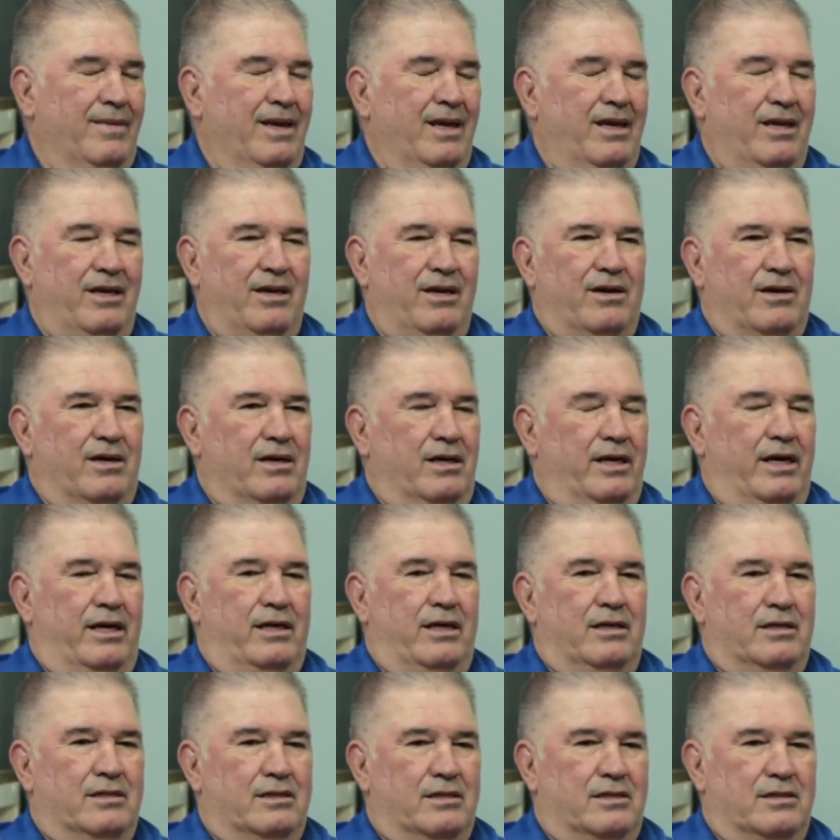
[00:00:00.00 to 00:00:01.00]
Yeah, and
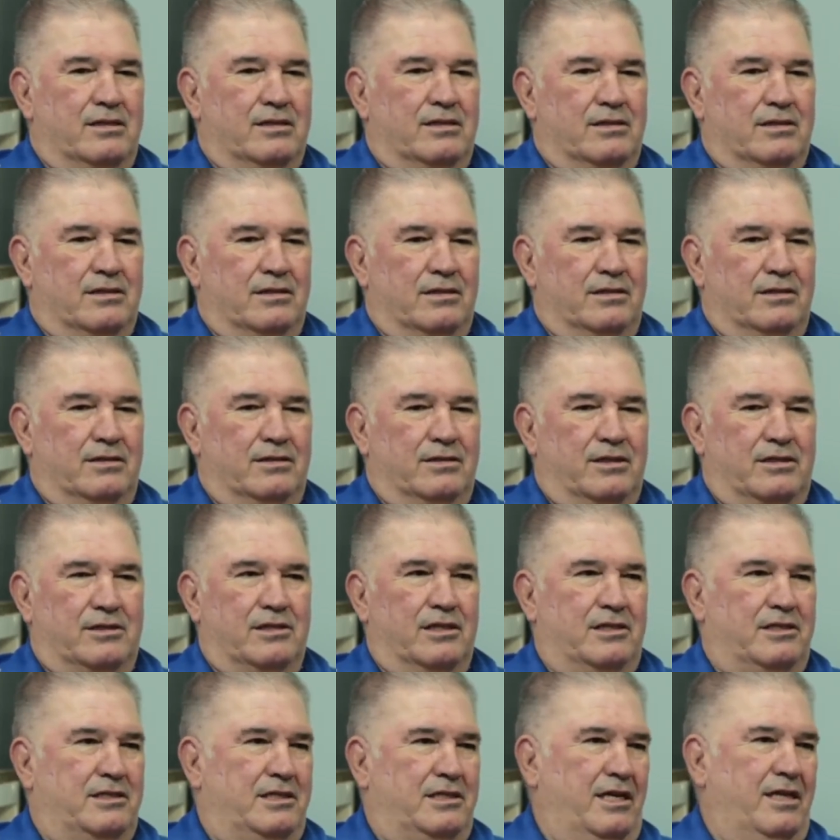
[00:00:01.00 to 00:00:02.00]
it's just to
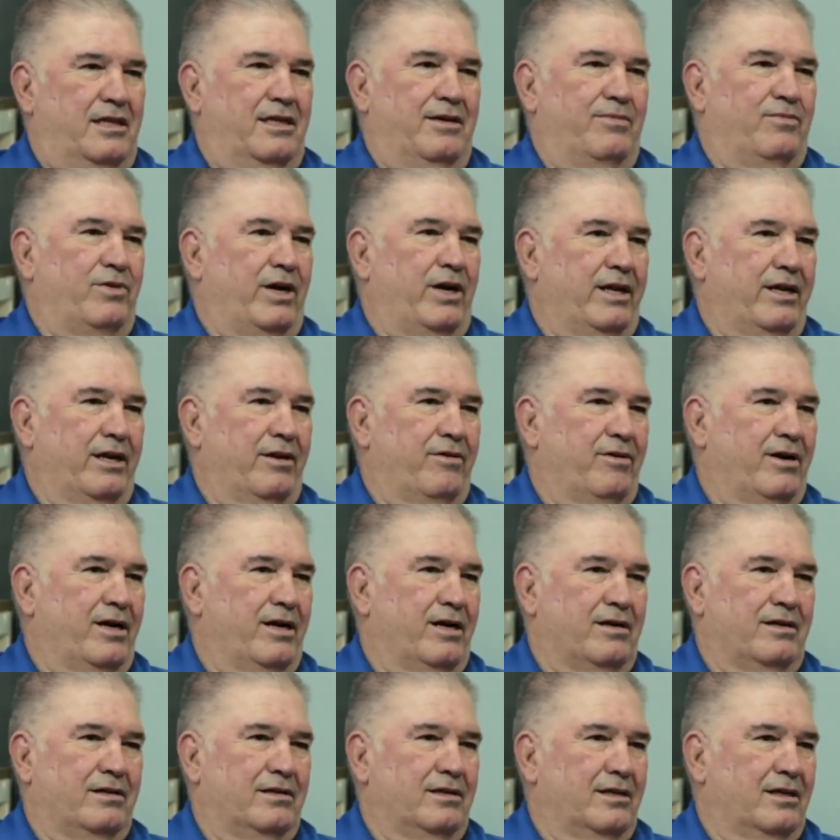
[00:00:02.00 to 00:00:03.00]
see them running
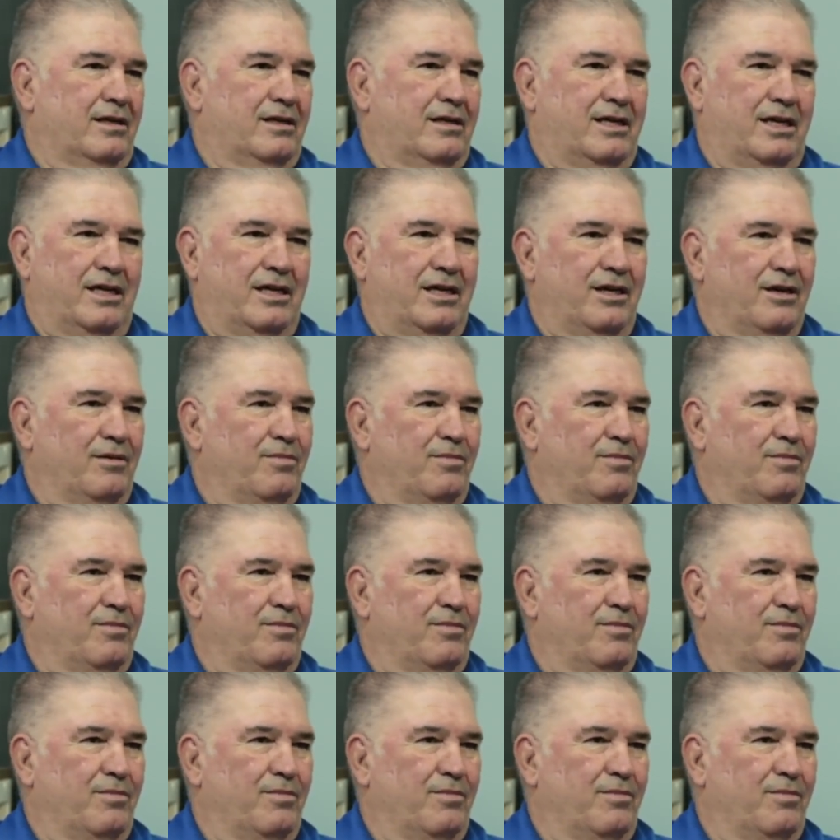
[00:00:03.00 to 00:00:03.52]
around and kicking a